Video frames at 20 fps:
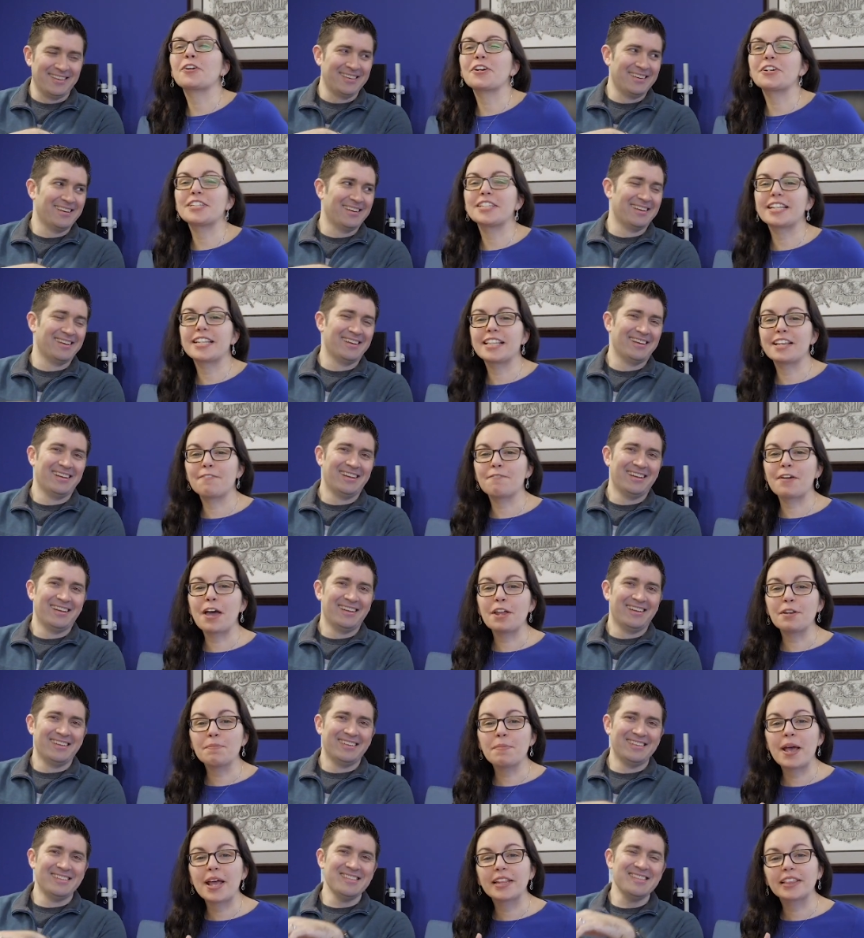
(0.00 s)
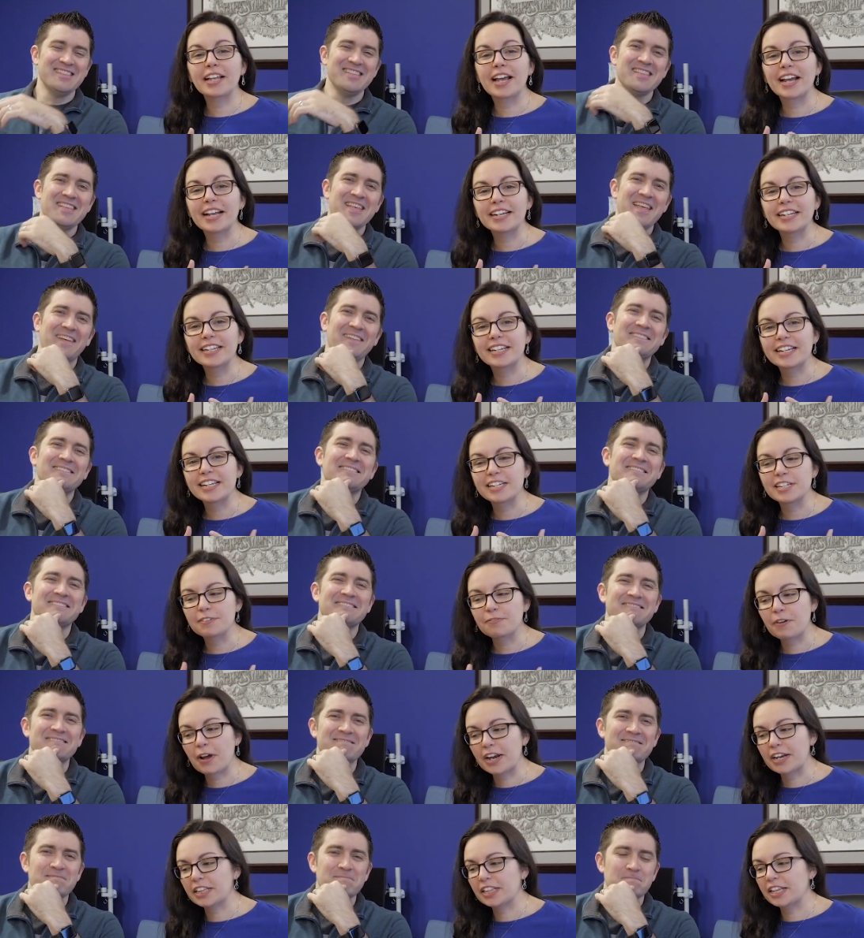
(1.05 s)
Speaker 1: first, the fountain pen line is
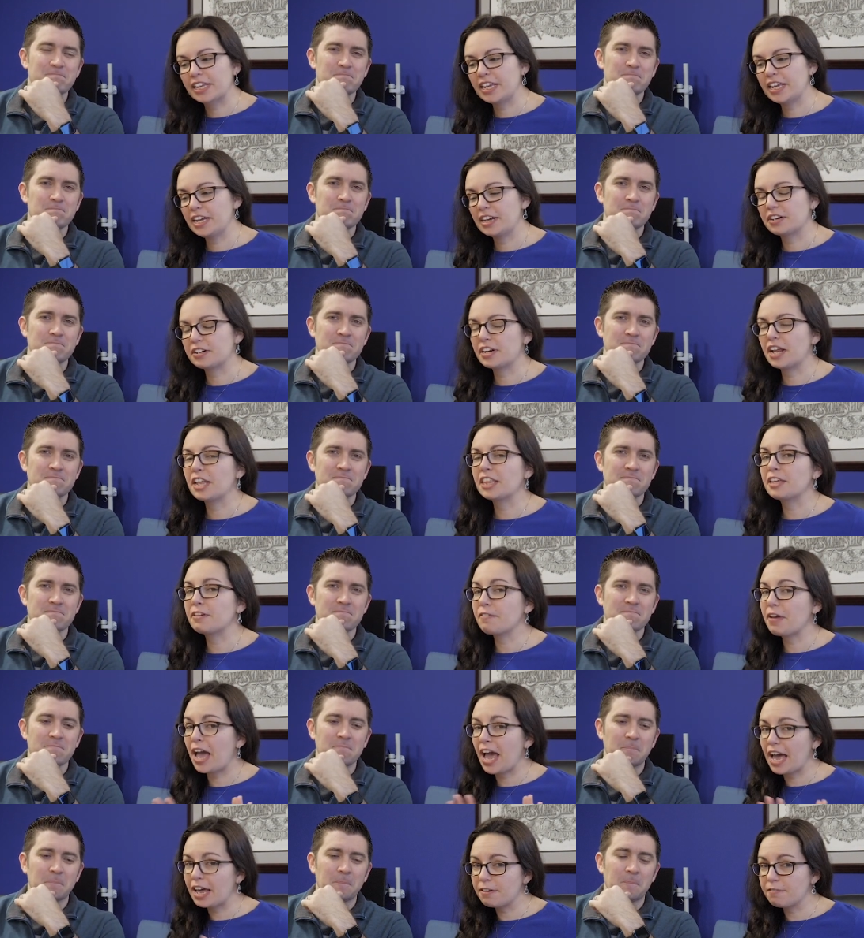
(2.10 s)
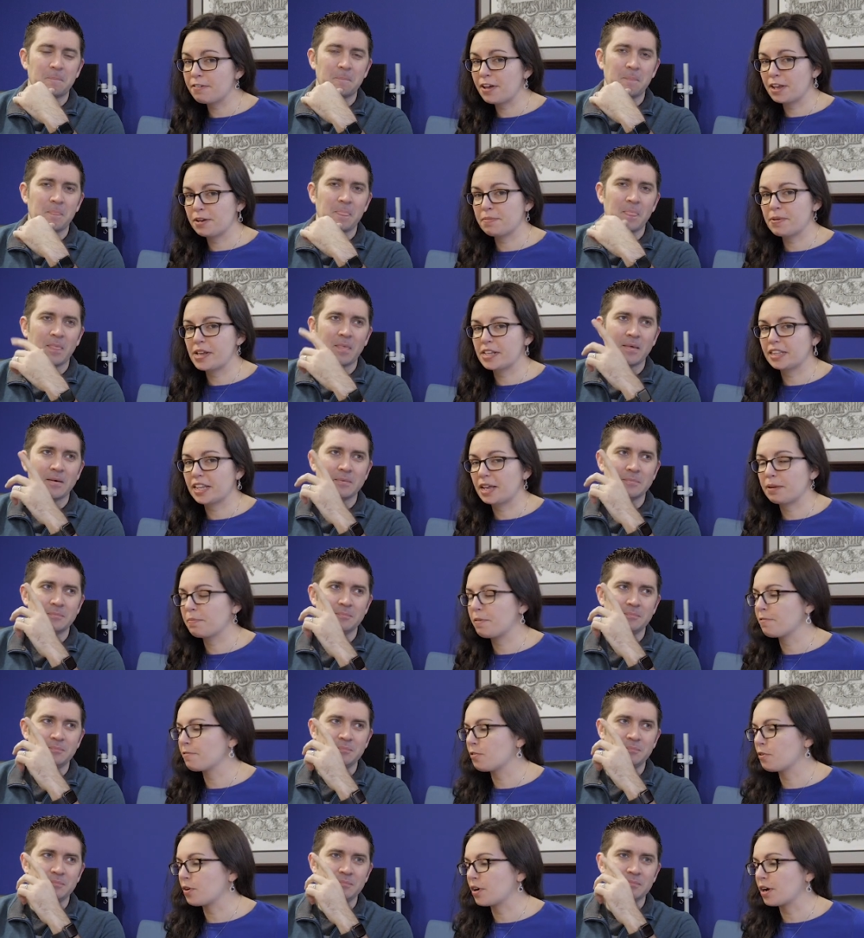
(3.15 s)
finally here. Now they've had a fountain pen line
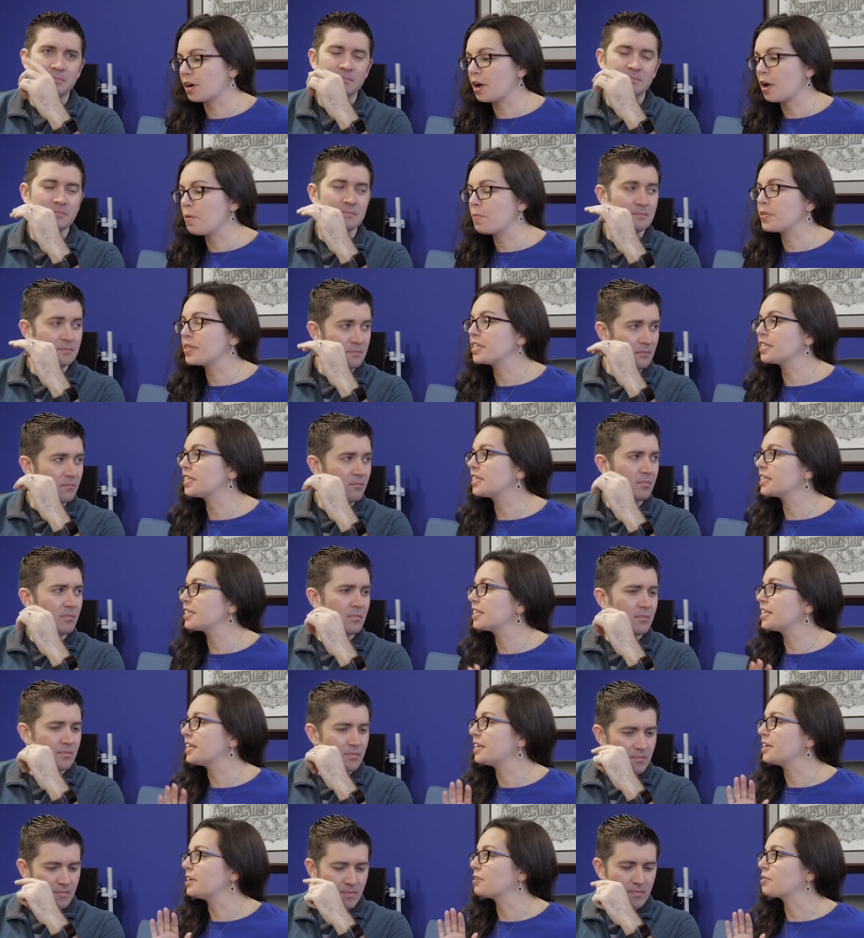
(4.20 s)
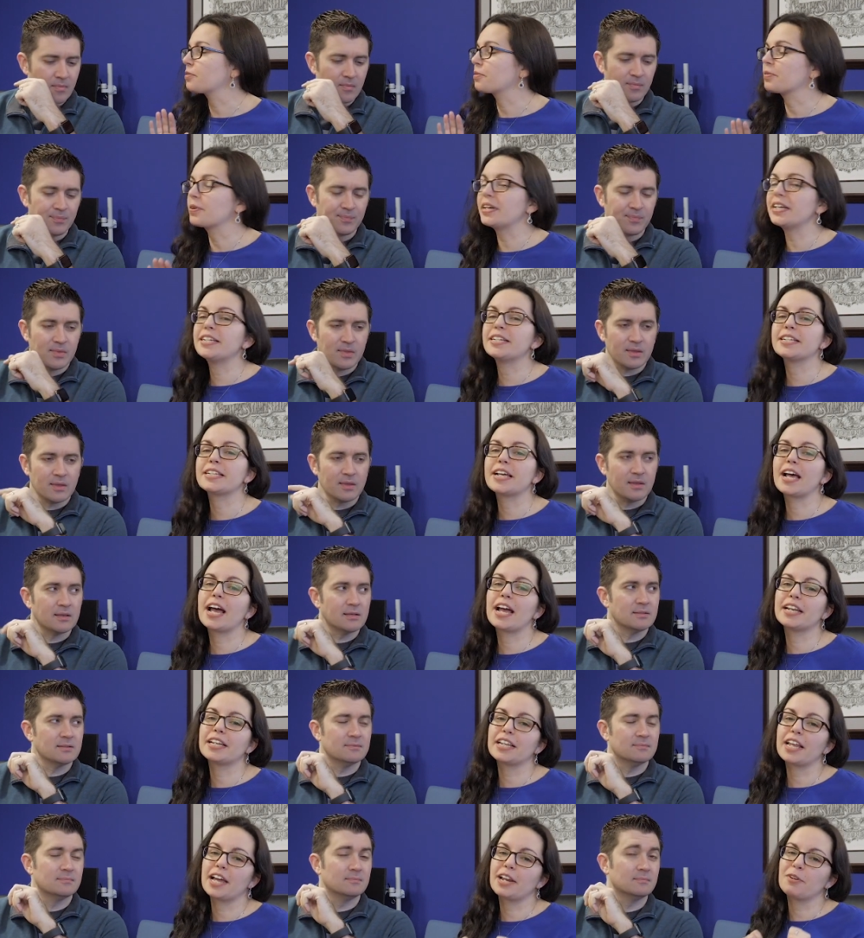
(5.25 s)
before, but this is the
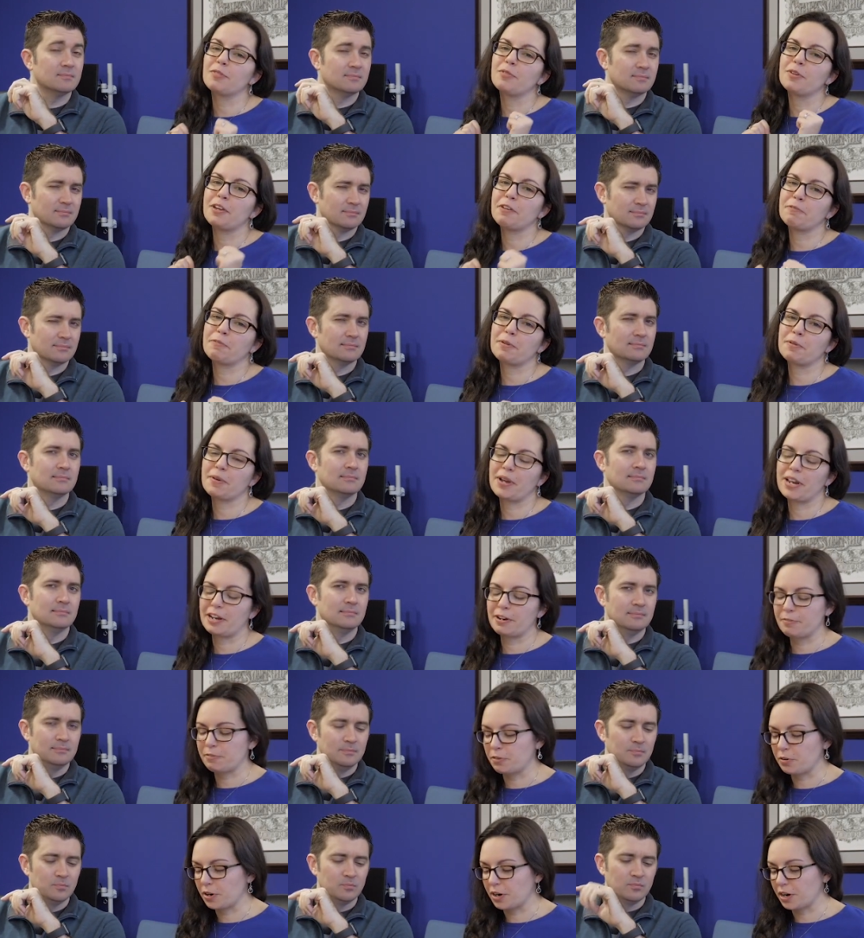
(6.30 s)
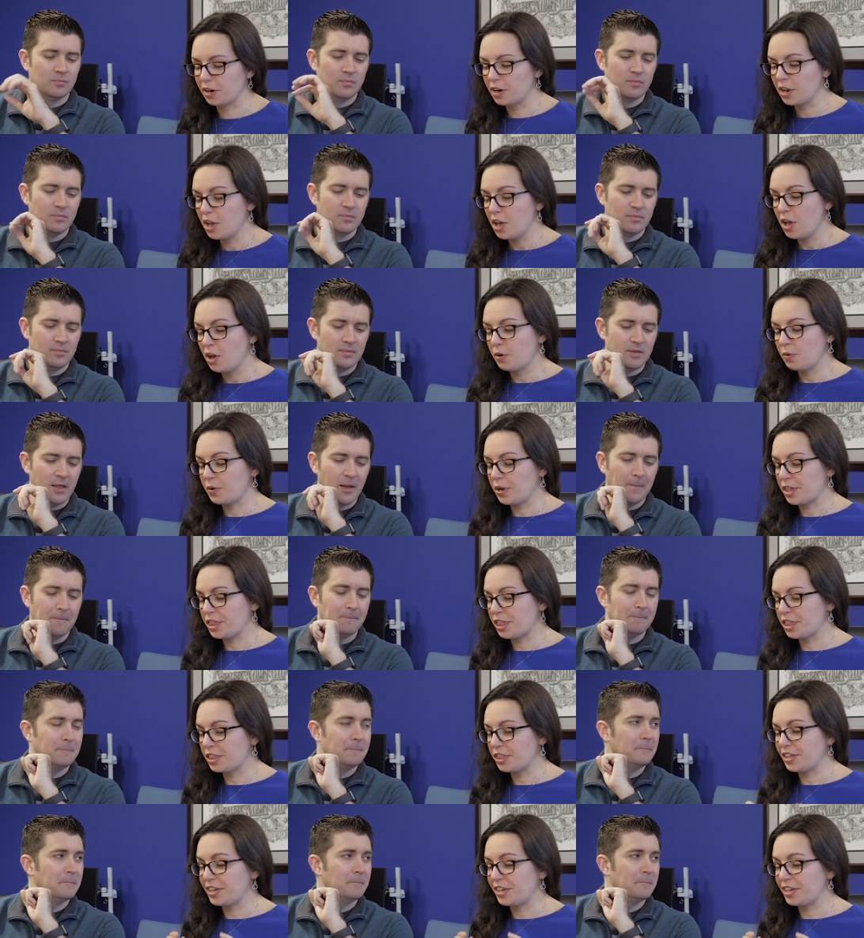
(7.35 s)
redesigned line we've been waiting for yep. with